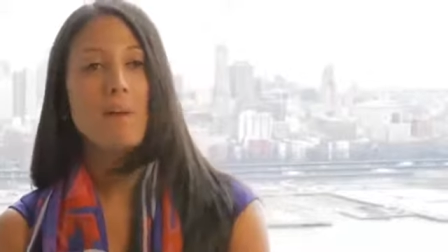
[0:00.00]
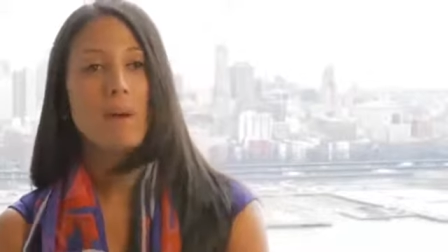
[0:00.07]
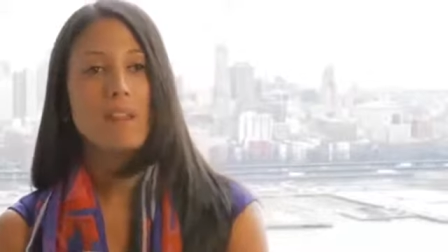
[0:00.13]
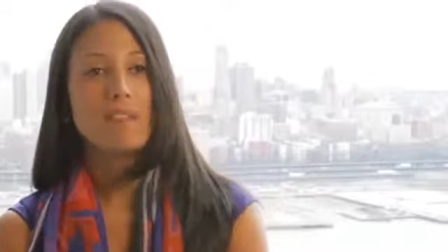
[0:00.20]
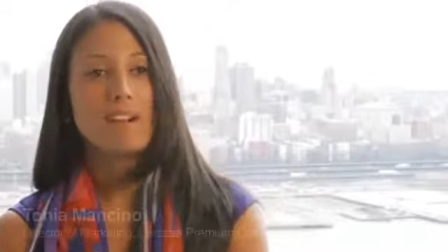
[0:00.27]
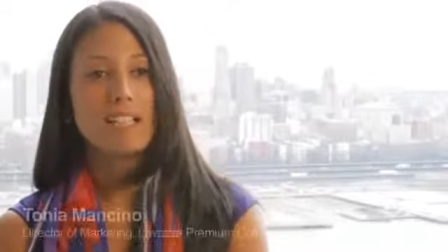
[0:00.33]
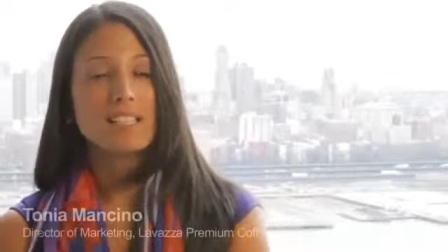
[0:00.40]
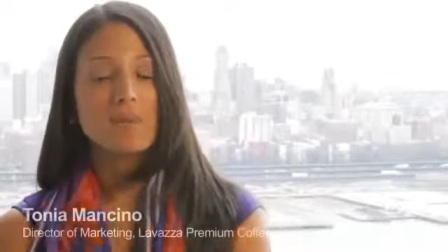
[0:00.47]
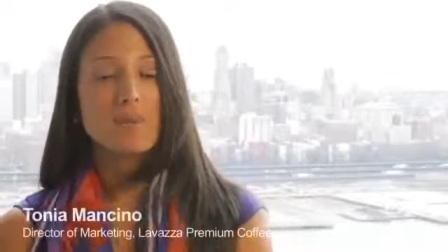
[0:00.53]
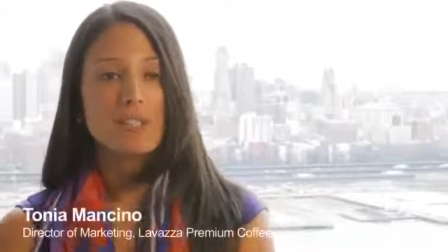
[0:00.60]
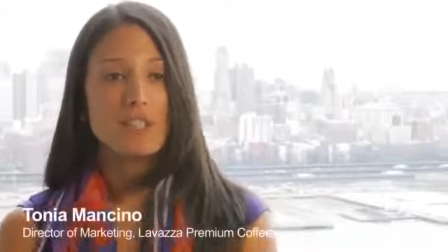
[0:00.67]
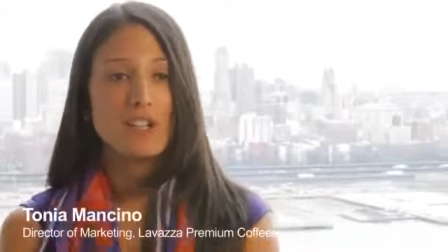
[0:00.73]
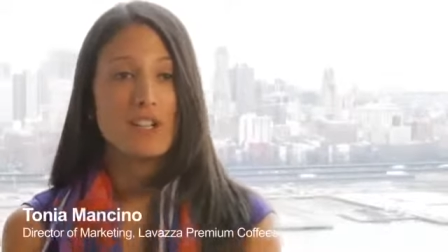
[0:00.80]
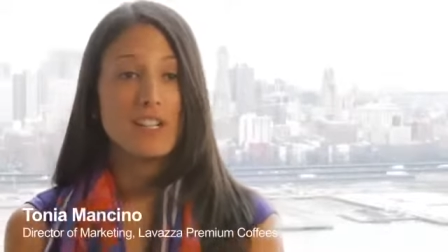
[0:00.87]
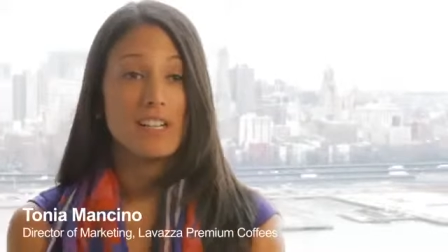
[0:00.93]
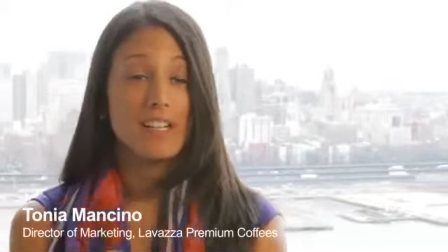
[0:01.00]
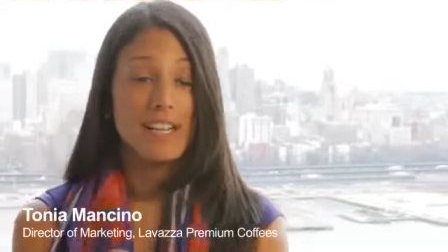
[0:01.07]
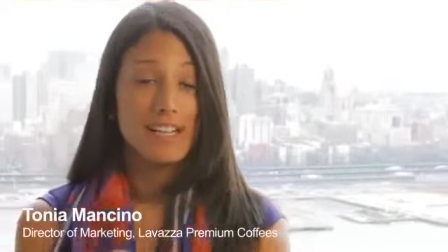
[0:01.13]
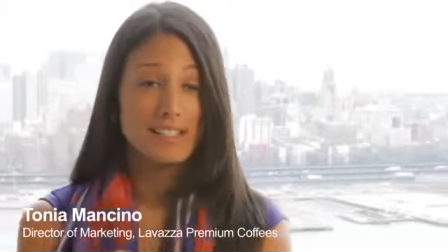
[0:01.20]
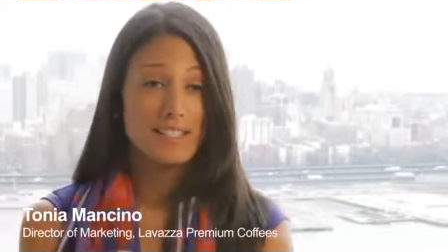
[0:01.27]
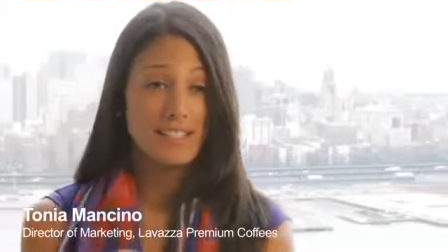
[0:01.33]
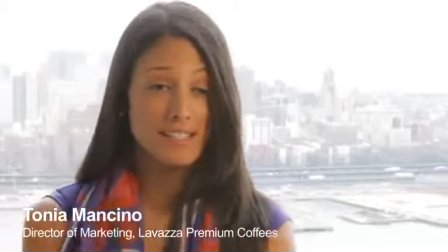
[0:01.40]
Lavazza was started in
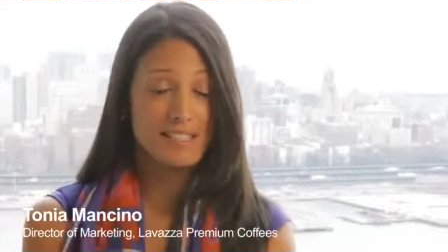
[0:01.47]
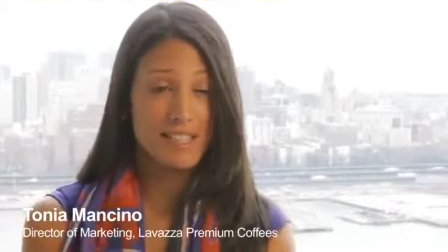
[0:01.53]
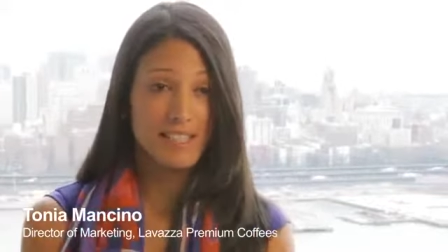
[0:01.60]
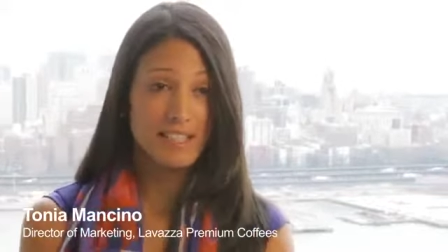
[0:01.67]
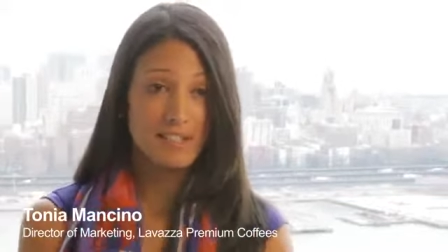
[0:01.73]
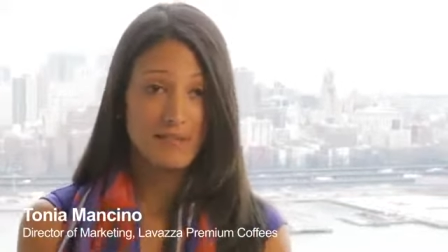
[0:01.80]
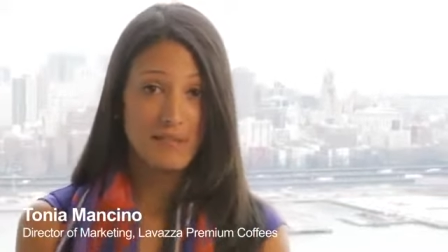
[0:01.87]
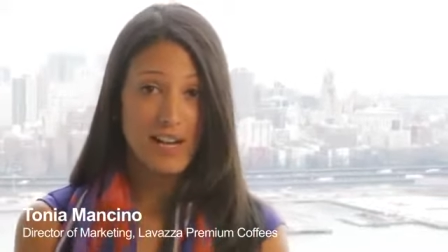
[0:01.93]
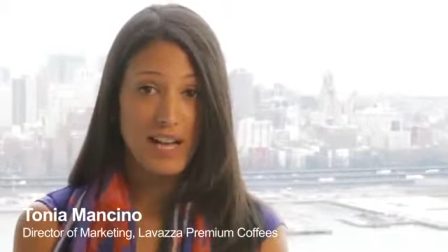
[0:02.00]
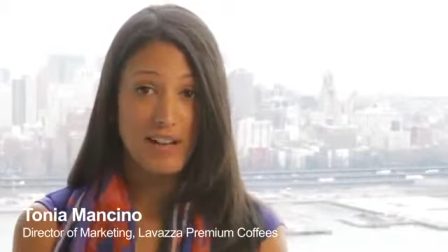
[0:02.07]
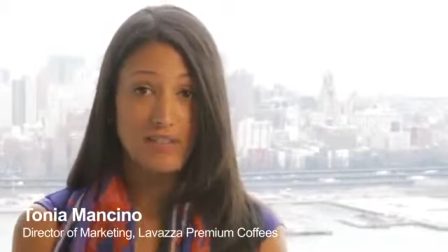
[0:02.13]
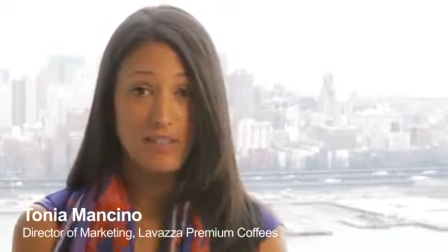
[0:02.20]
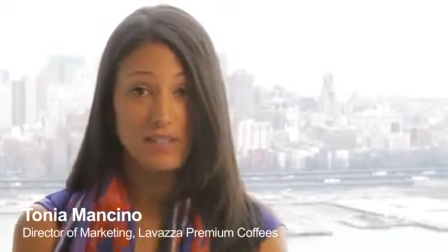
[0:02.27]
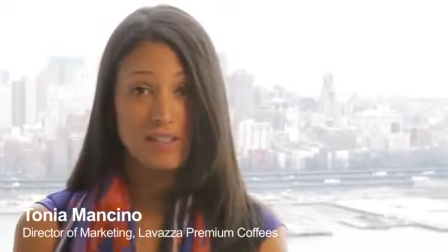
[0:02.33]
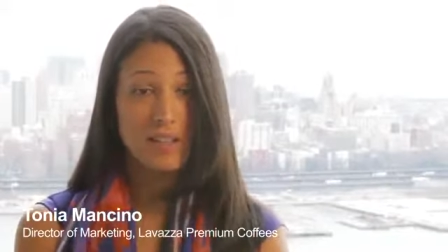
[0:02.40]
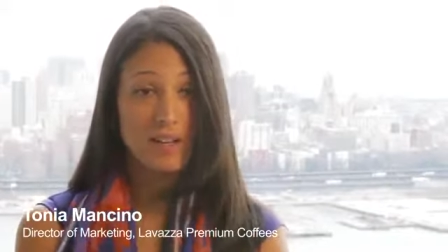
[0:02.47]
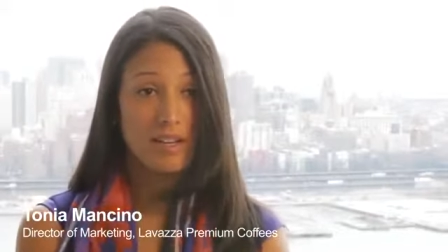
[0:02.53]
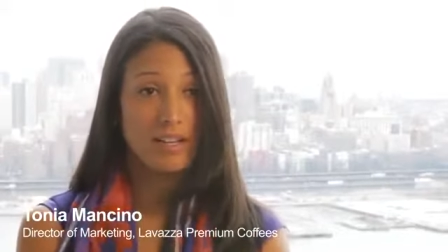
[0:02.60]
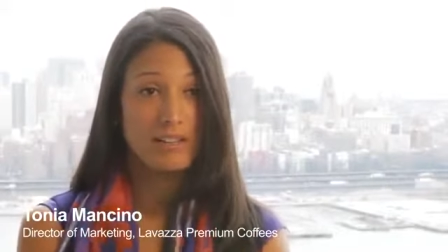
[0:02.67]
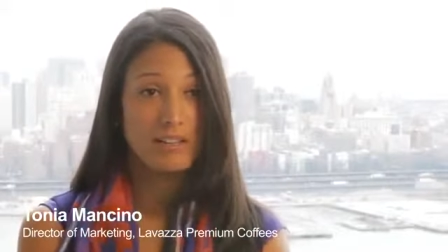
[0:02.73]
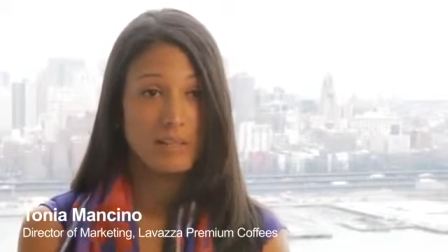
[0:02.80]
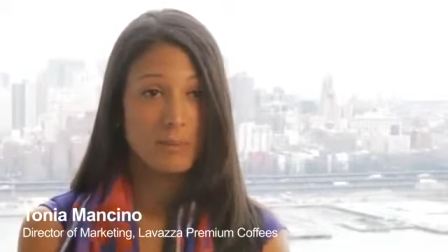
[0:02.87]
eighteen ninety-five in
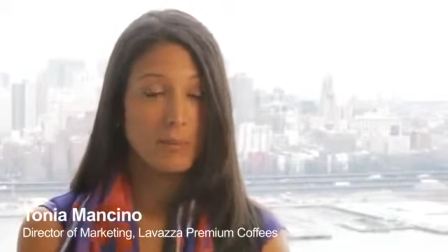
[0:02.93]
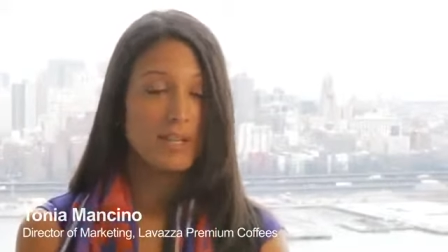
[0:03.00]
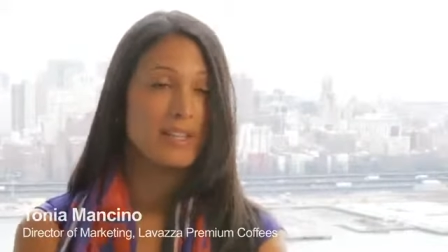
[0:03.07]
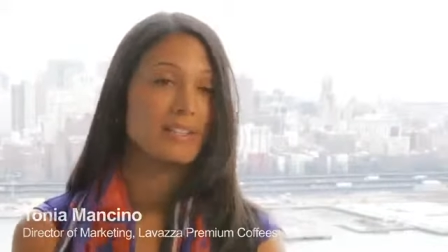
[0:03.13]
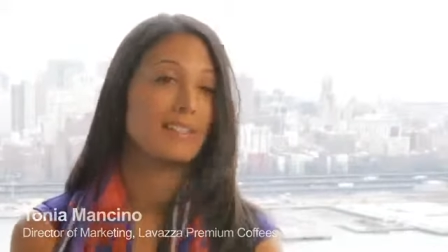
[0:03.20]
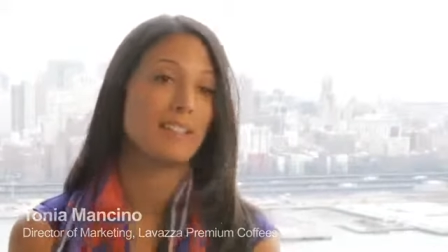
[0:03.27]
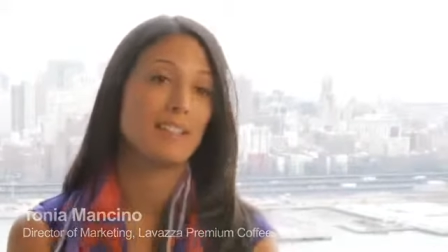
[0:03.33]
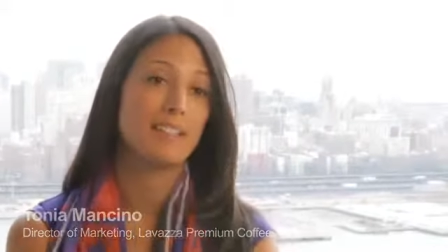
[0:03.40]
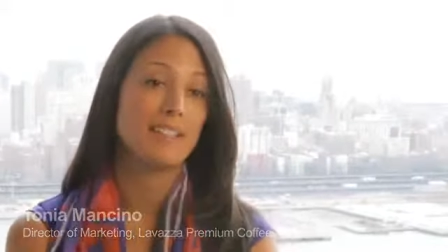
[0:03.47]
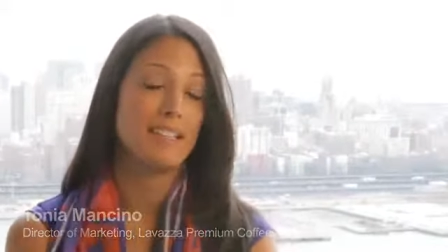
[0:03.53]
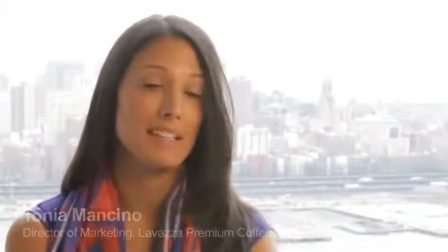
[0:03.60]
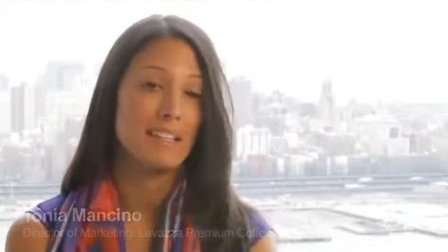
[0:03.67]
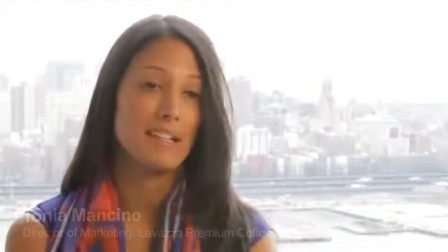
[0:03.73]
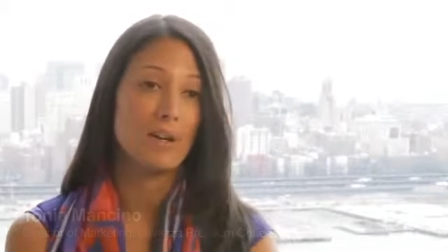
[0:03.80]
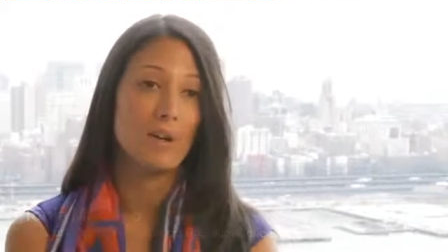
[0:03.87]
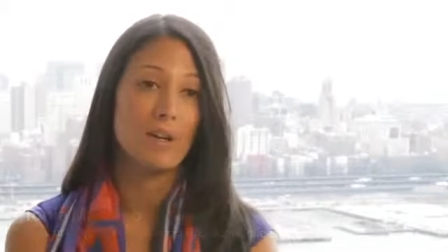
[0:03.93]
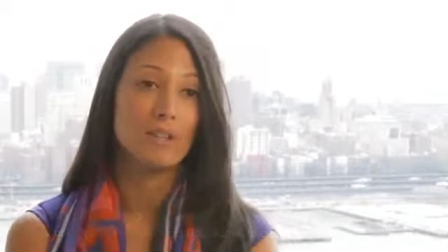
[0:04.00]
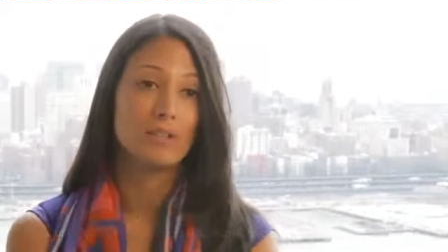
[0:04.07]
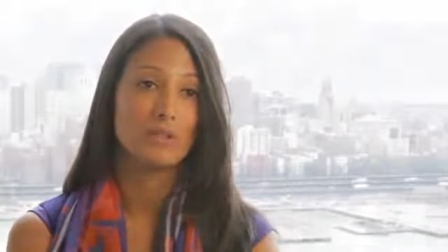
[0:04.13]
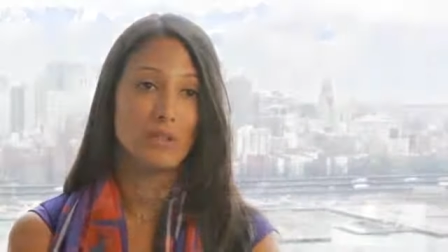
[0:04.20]
a little place in Italy called